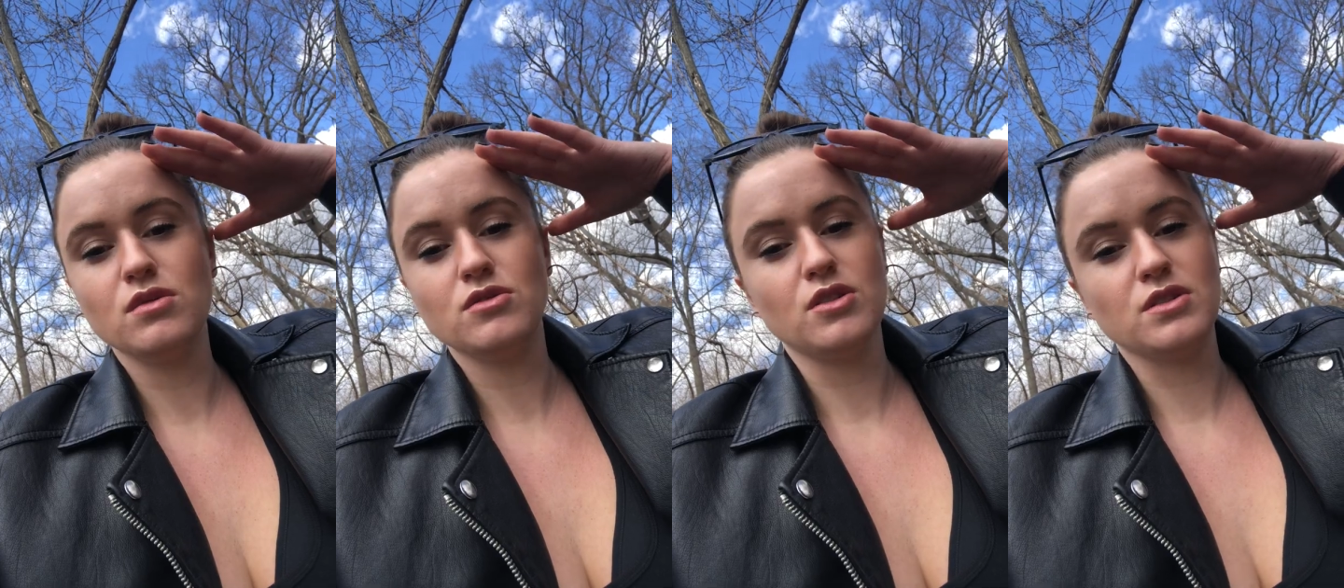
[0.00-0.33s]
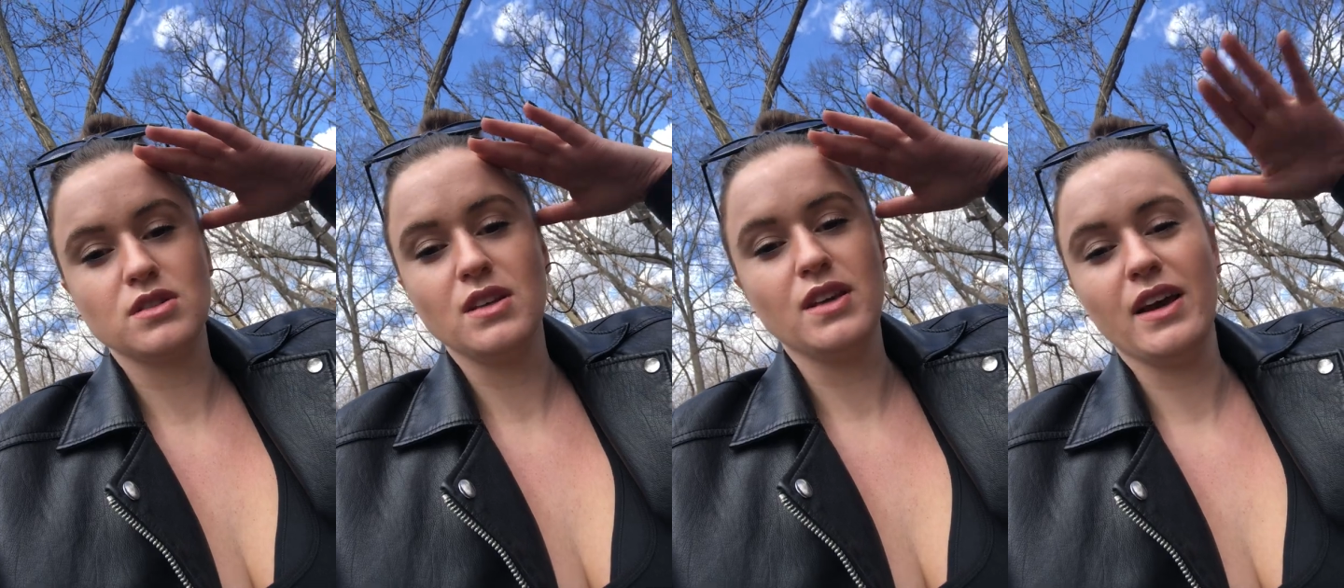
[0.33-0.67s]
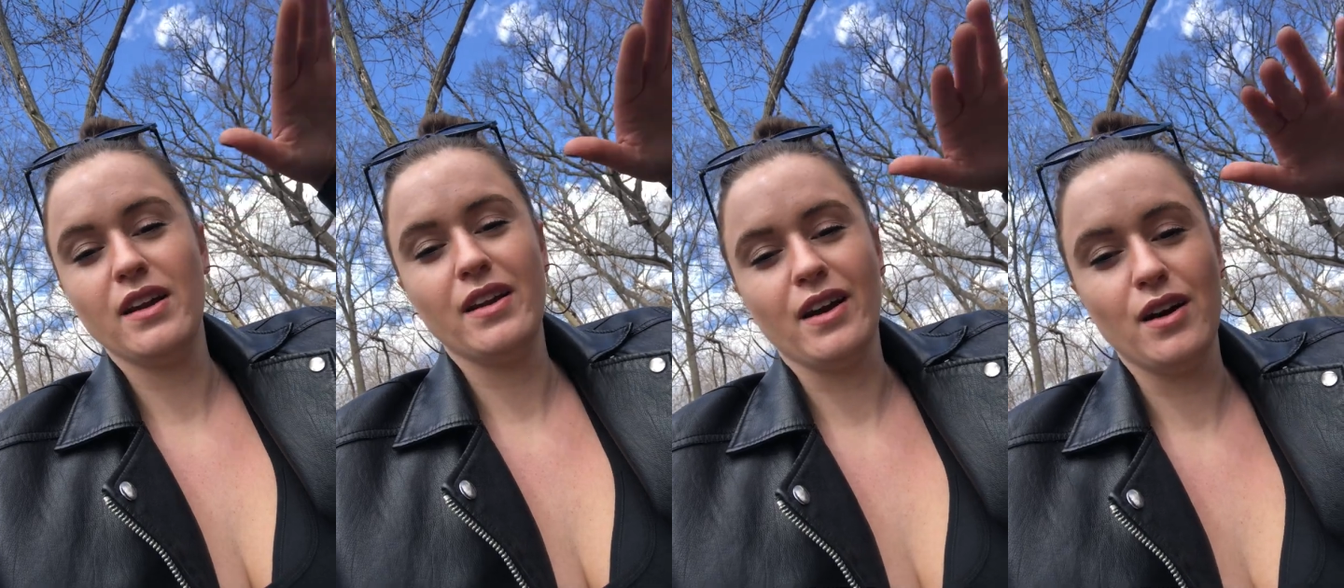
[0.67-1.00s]
just
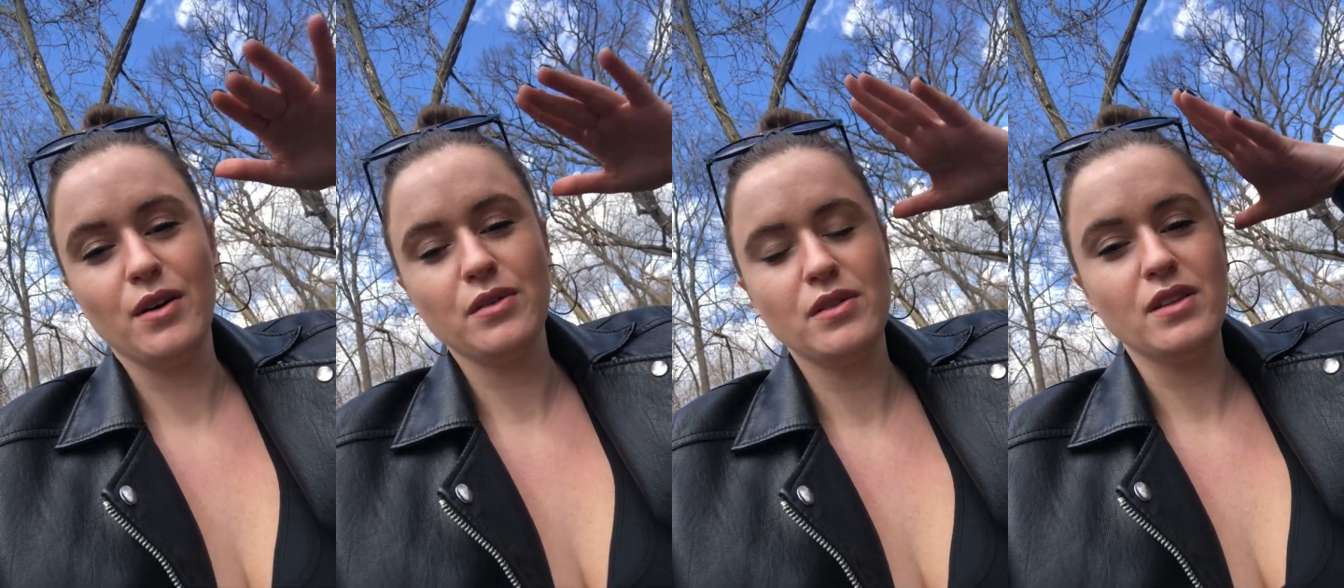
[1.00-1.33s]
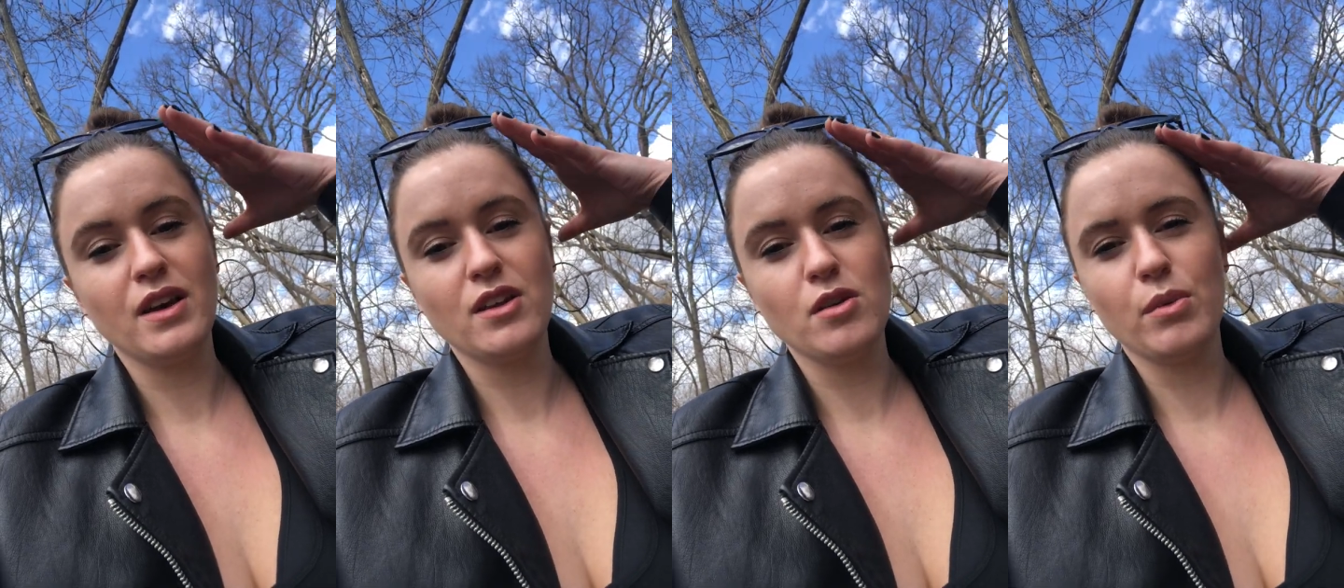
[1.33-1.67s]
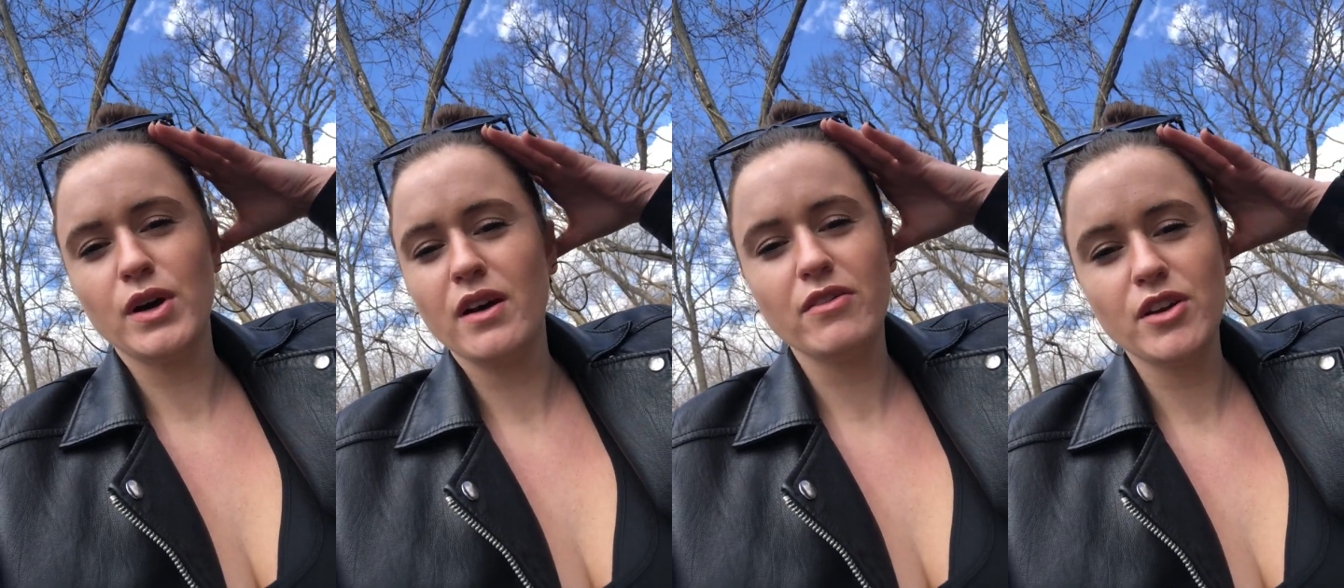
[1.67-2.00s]
get it out, like,
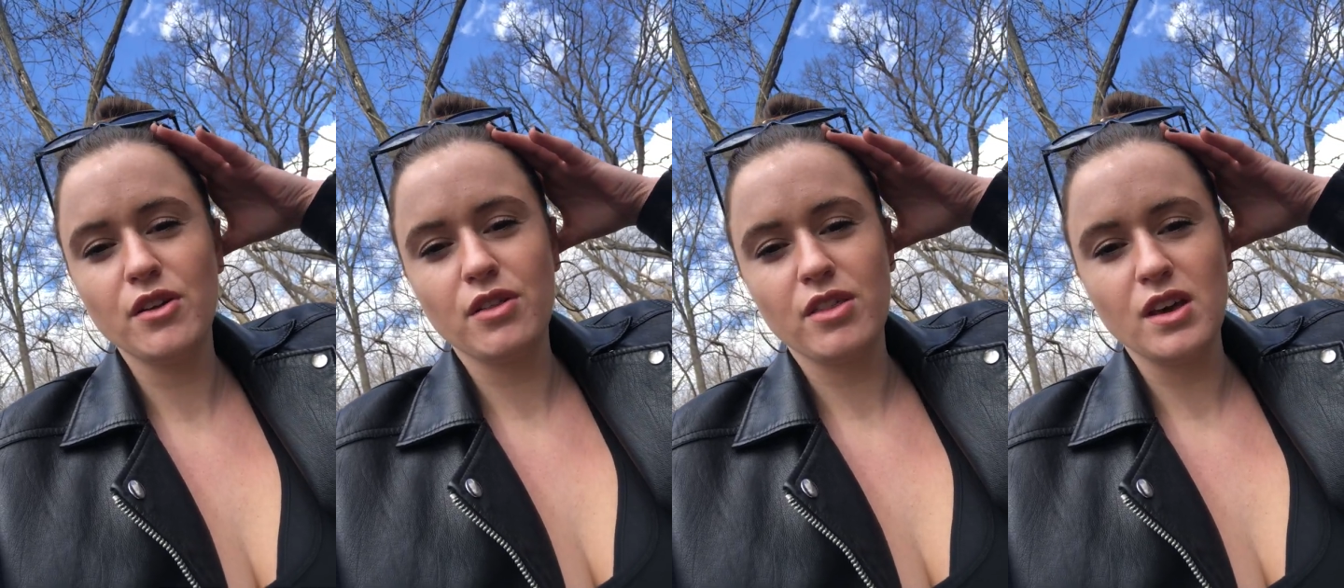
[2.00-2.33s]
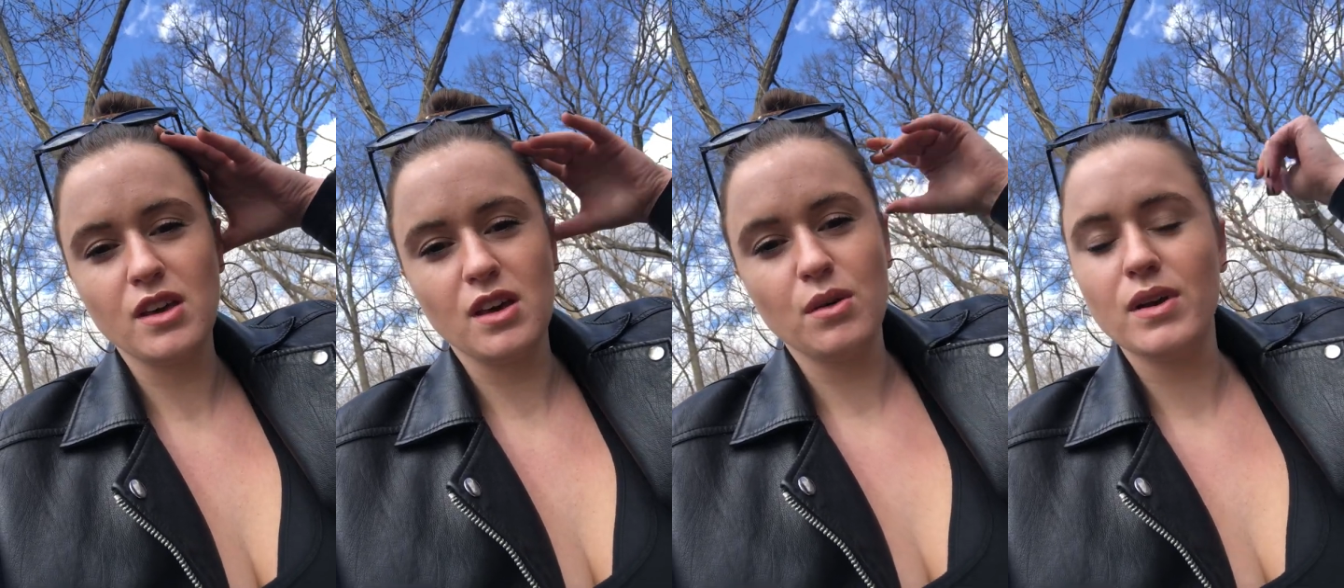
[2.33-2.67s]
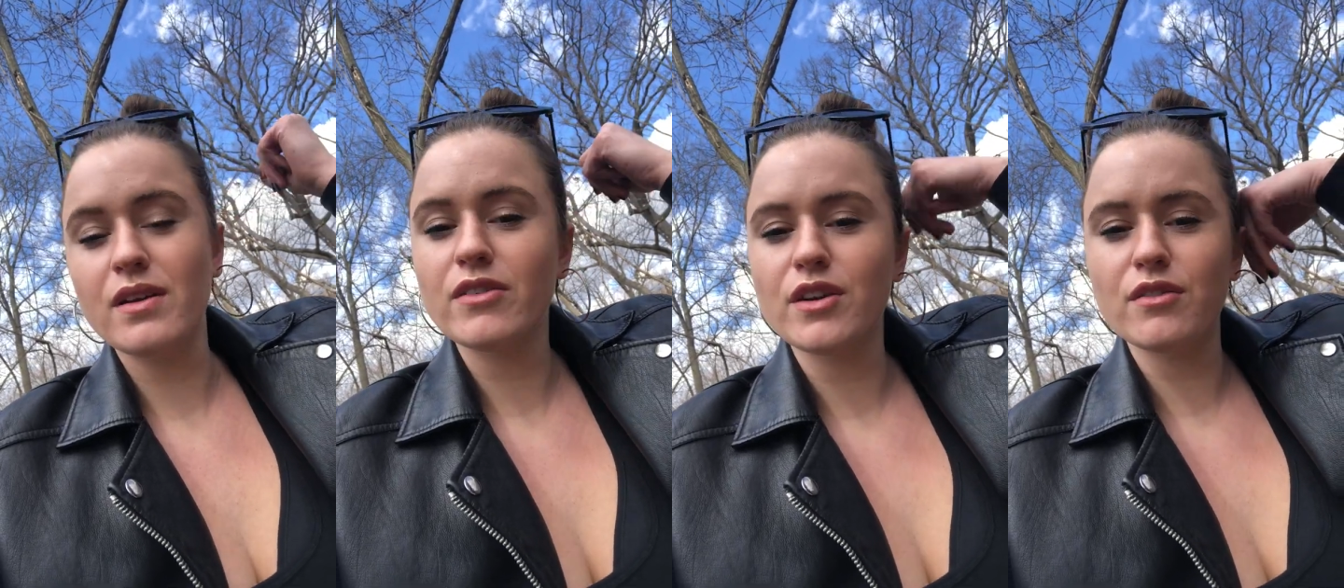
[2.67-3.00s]
whatever you're thinking,
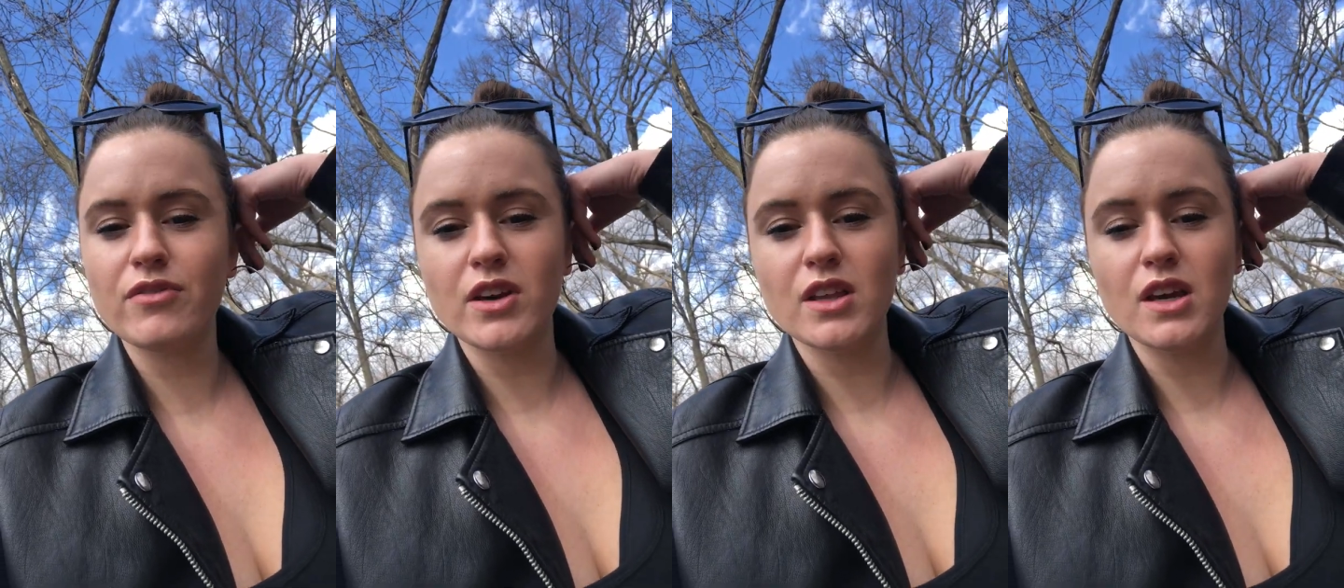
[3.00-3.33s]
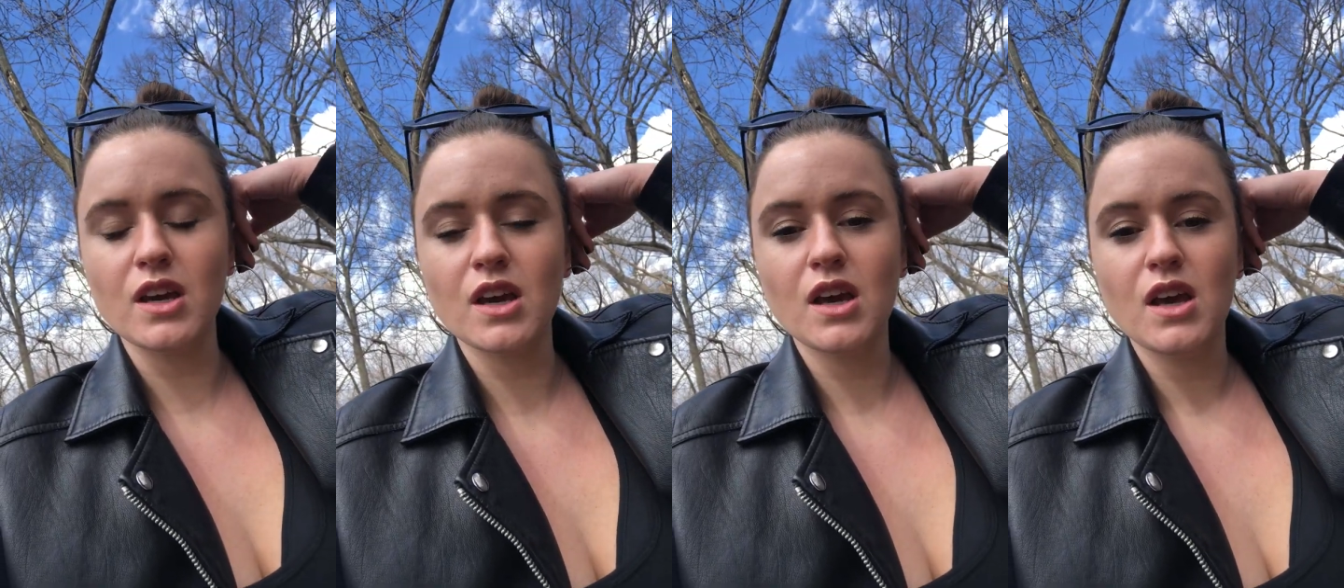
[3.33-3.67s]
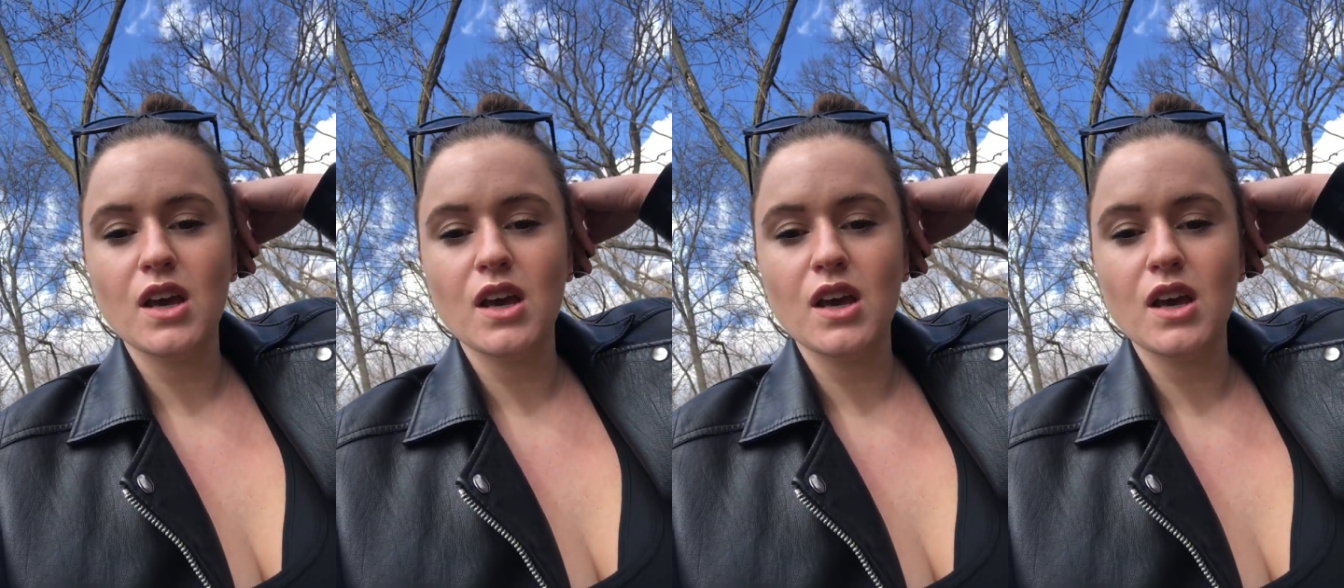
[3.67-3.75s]
whatever you're feeling,